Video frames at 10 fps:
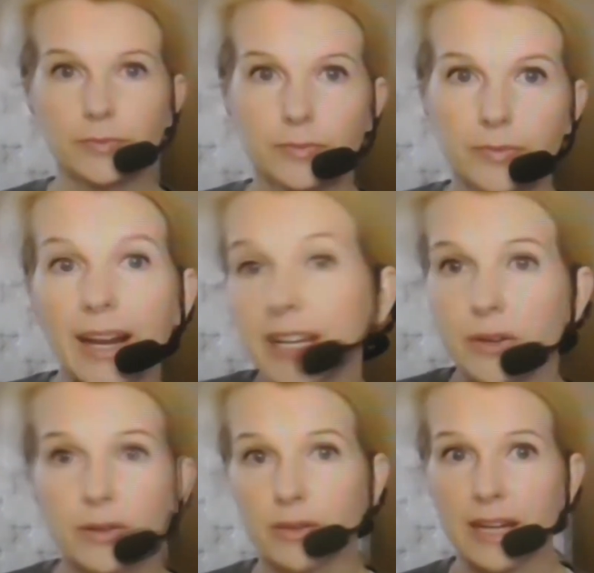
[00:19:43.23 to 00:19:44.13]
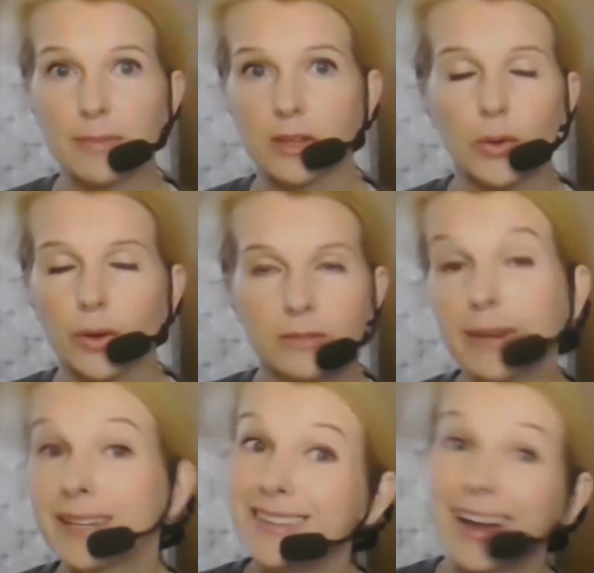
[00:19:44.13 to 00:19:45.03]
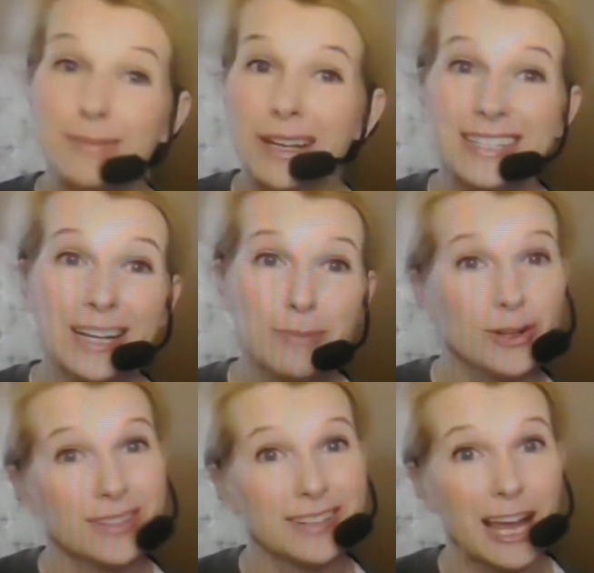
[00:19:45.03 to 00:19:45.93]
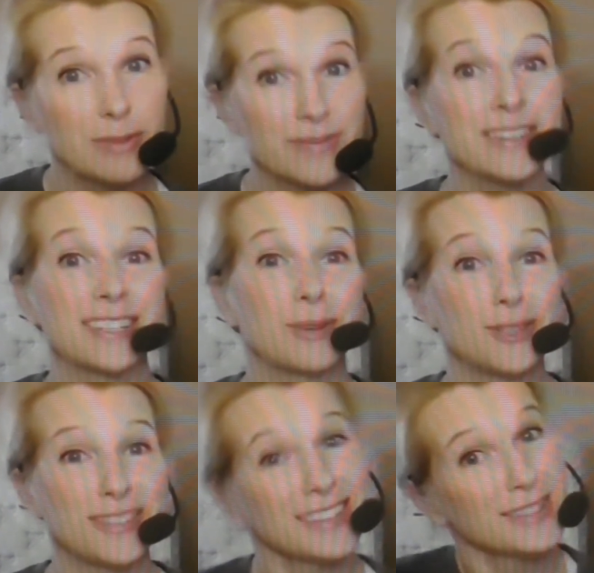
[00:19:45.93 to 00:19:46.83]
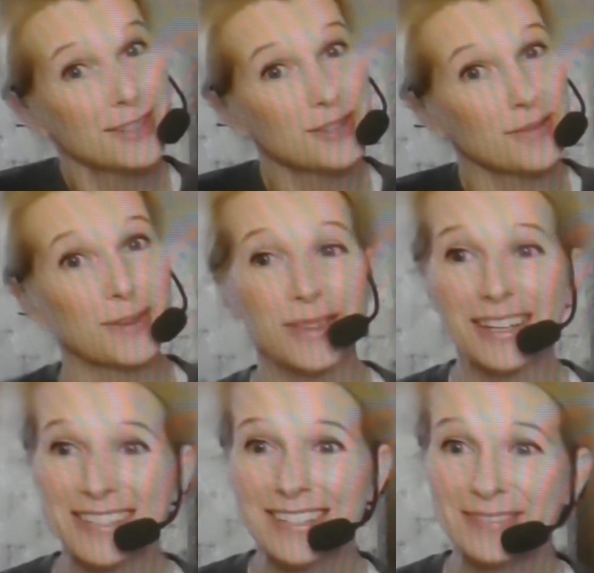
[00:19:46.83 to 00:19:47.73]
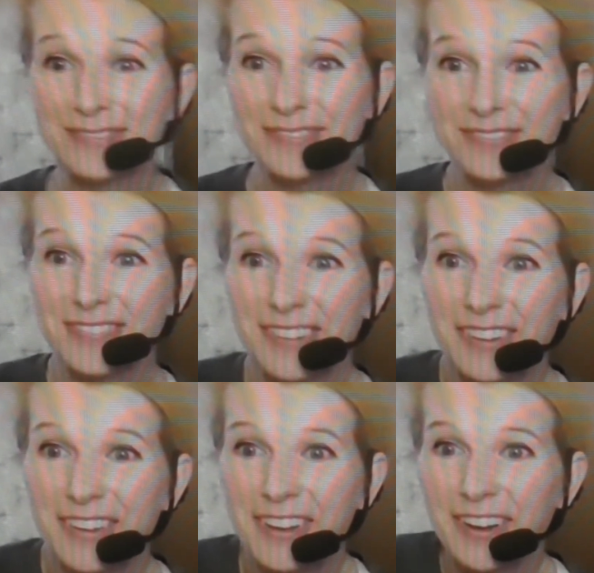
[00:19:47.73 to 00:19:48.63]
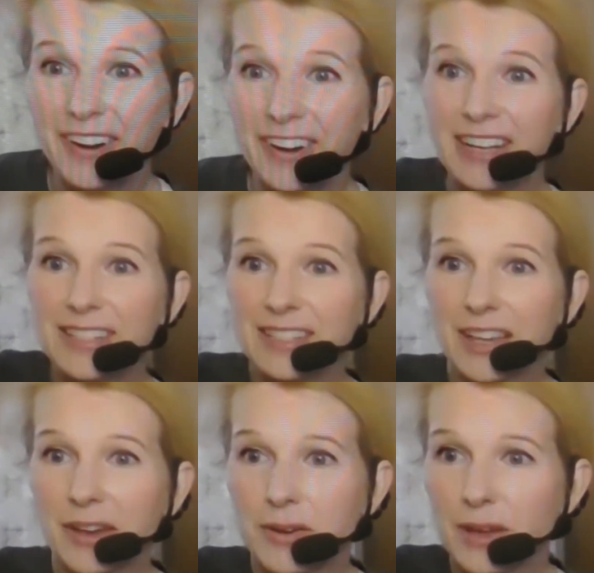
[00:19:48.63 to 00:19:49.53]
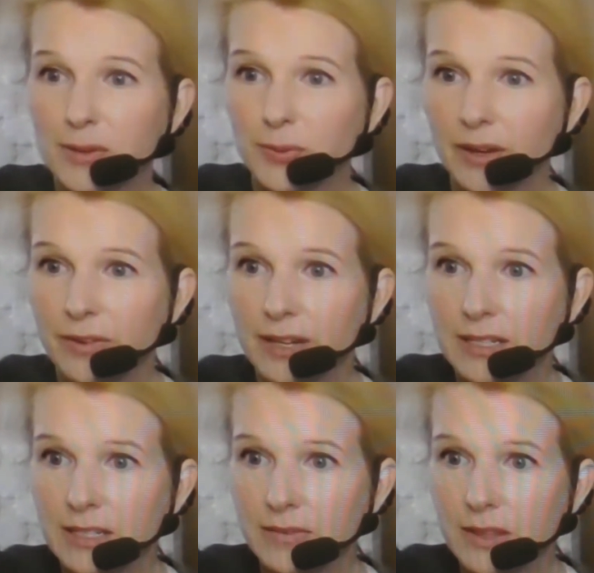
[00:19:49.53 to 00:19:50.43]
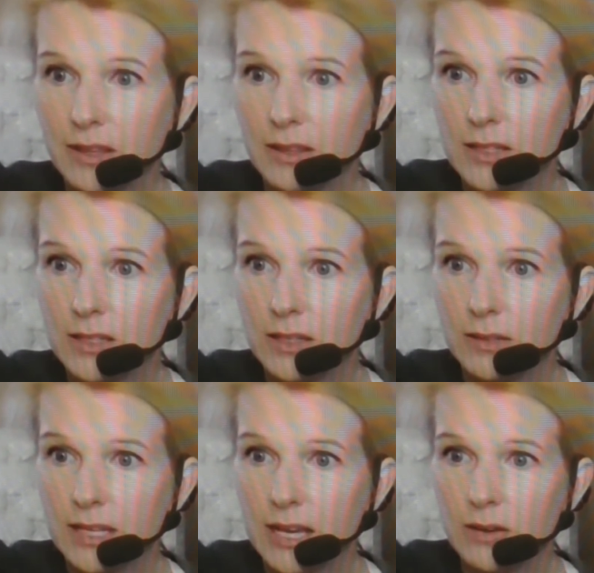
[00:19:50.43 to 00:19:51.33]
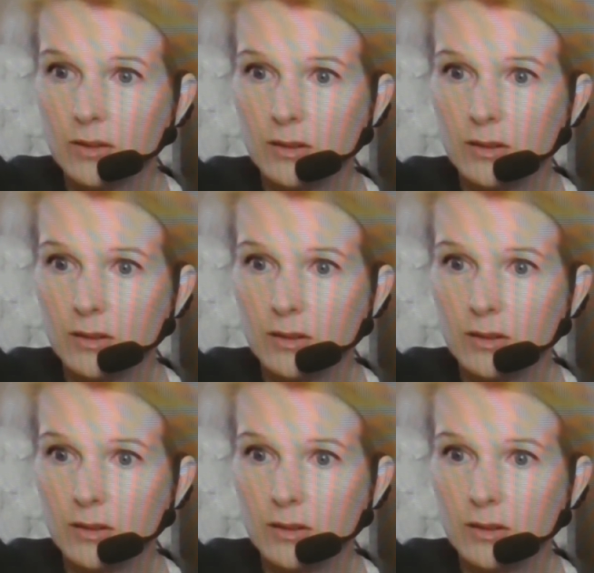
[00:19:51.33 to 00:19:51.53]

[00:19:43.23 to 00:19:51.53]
And I don't know the name of the cord because I'm not a tech person. I'm a fitness person that's learned a few things. All right, that was whenever I didn't have that. Let's look down.